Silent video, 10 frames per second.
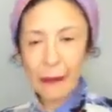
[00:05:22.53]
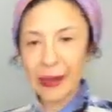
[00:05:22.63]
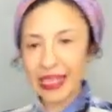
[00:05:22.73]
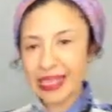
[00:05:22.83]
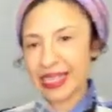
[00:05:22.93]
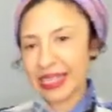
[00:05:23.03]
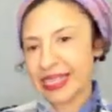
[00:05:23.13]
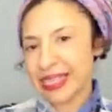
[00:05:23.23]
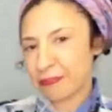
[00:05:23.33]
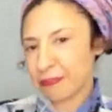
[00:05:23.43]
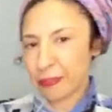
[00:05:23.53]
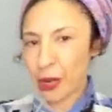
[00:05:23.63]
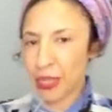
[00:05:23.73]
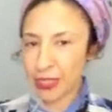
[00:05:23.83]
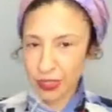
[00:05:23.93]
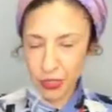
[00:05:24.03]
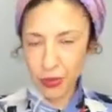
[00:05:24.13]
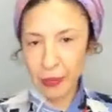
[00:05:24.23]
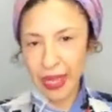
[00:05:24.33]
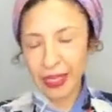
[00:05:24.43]
but it's an easy product
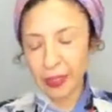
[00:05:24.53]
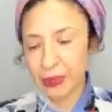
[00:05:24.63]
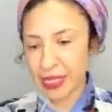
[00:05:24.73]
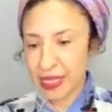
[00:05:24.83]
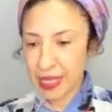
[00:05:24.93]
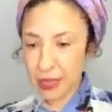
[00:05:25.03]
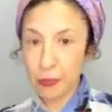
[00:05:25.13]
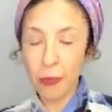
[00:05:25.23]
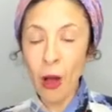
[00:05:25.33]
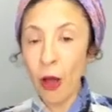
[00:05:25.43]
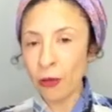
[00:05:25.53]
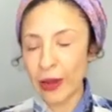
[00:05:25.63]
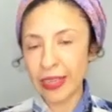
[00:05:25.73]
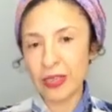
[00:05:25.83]
to make because it's small, right?